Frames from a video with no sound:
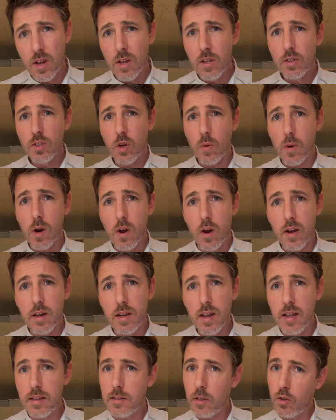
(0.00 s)
So we're going to
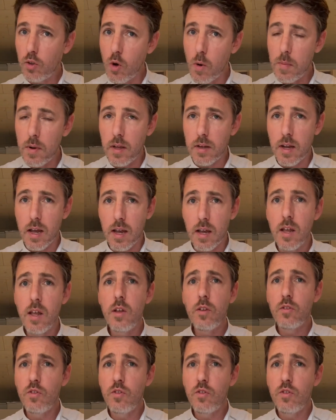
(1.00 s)
need the double of that.